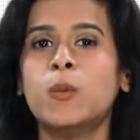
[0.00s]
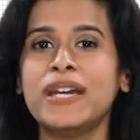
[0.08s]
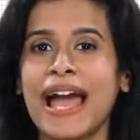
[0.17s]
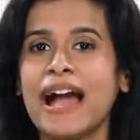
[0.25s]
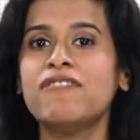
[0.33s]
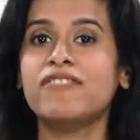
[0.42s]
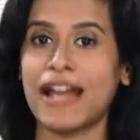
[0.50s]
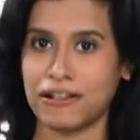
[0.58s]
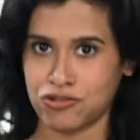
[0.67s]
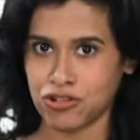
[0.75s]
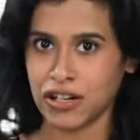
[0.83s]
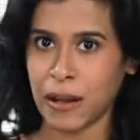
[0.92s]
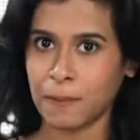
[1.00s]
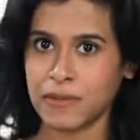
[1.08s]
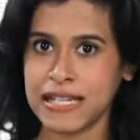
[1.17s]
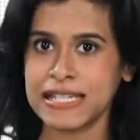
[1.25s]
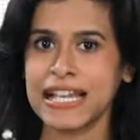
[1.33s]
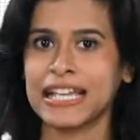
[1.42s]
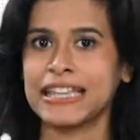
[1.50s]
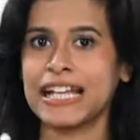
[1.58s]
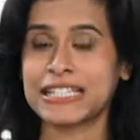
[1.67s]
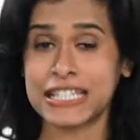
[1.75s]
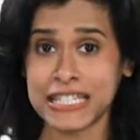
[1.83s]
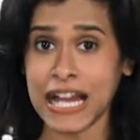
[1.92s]
we have natural numbers
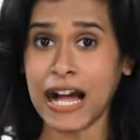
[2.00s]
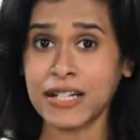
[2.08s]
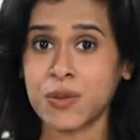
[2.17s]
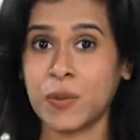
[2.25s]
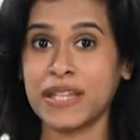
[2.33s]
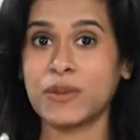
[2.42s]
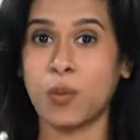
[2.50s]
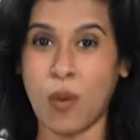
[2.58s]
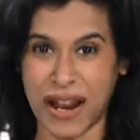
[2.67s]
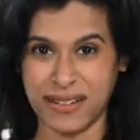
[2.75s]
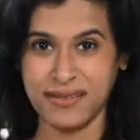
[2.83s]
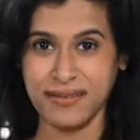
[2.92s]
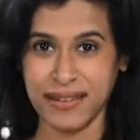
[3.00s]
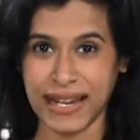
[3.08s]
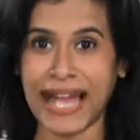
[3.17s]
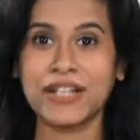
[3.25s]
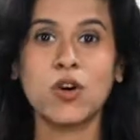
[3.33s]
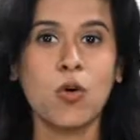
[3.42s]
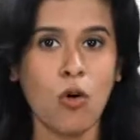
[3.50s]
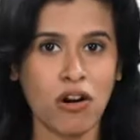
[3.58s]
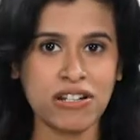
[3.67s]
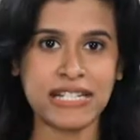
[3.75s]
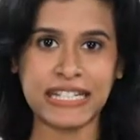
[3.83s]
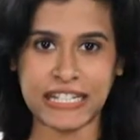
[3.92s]
that start with 1 and go
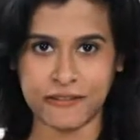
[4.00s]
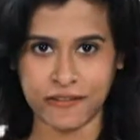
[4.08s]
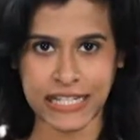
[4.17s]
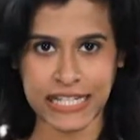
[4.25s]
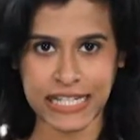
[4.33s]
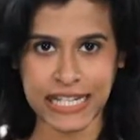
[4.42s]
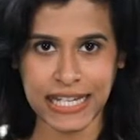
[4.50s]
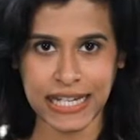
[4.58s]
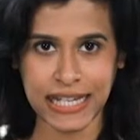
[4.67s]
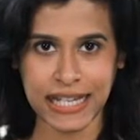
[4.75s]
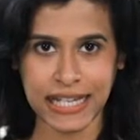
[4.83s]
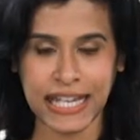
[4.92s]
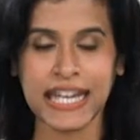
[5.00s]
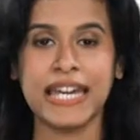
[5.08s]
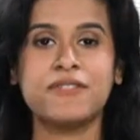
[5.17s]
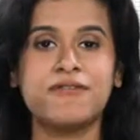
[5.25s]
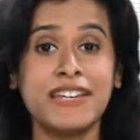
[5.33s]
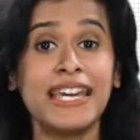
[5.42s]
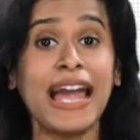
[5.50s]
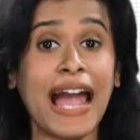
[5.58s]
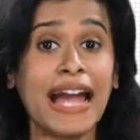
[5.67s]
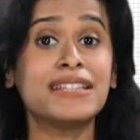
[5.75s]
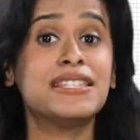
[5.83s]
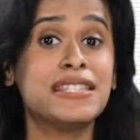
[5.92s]
on till infinity. If we
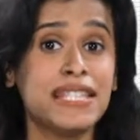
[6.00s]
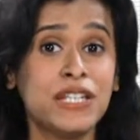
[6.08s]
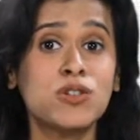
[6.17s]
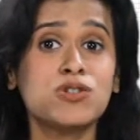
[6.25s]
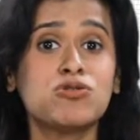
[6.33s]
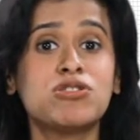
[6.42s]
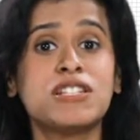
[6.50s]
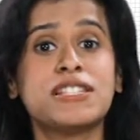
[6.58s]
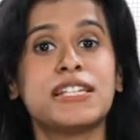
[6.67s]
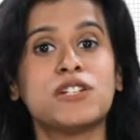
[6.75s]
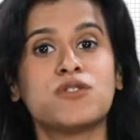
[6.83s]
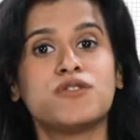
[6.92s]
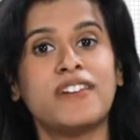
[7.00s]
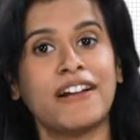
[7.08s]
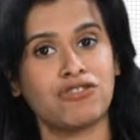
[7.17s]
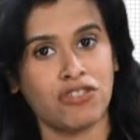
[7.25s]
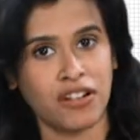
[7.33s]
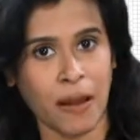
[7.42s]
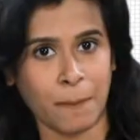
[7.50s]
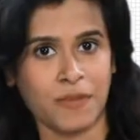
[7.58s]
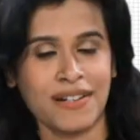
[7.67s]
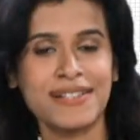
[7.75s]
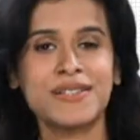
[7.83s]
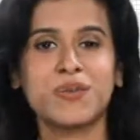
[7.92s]
add 0 to this set of natural
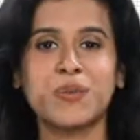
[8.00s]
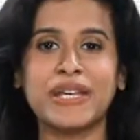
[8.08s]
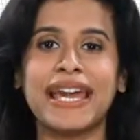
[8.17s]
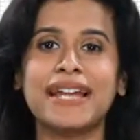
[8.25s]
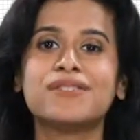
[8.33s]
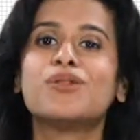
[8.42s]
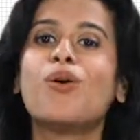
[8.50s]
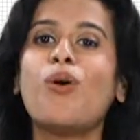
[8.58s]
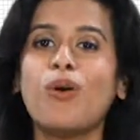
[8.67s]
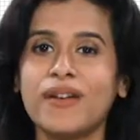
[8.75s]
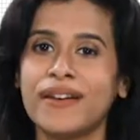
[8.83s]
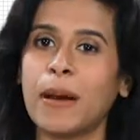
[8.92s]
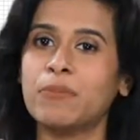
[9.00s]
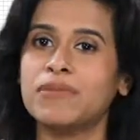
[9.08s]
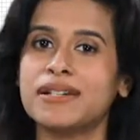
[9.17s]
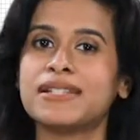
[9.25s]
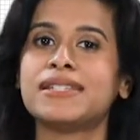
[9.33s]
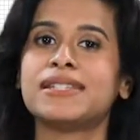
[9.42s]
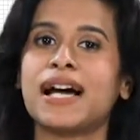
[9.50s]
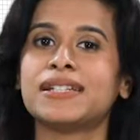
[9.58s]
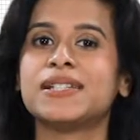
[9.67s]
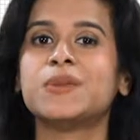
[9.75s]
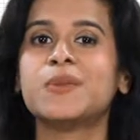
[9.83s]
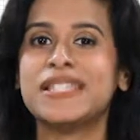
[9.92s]
numbers, we get whole numbers
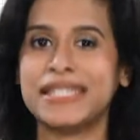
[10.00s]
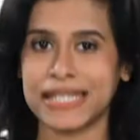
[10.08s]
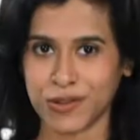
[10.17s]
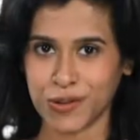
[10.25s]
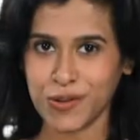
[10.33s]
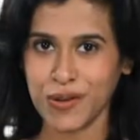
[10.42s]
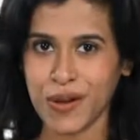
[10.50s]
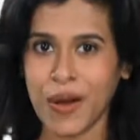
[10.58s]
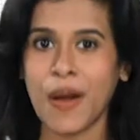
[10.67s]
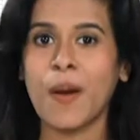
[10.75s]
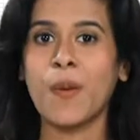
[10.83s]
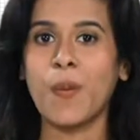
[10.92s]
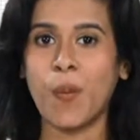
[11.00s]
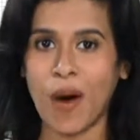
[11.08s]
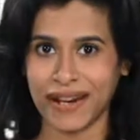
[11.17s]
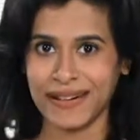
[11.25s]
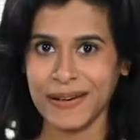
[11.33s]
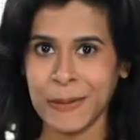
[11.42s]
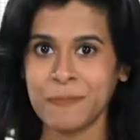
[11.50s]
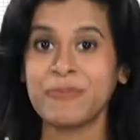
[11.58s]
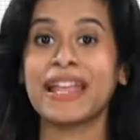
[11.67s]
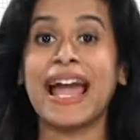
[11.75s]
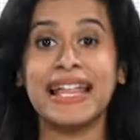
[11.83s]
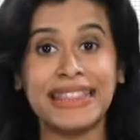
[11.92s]
starting with 0, 1
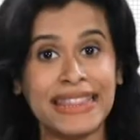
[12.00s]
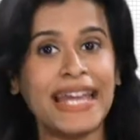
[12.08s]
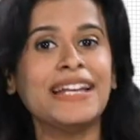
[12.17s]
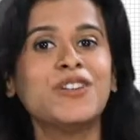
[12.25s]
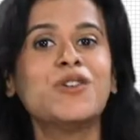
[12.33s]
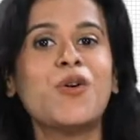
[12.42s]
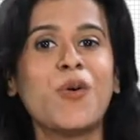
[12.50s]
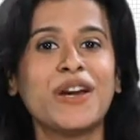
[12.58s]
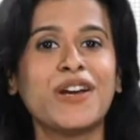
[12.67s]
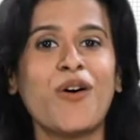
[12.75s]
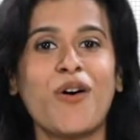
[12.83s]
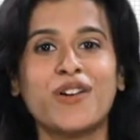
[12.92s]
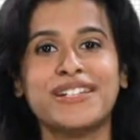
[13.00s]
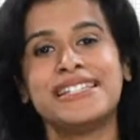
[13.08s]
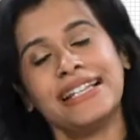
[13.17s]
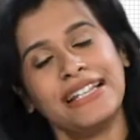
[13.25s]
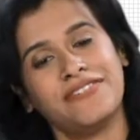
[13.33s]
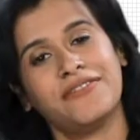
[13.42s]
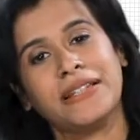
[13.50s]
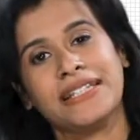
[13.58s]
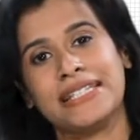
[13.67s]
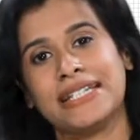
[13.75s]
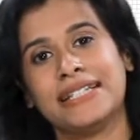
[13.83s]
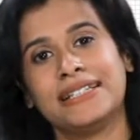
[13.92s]
and then going on till
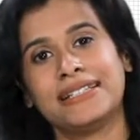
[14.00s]
infinity.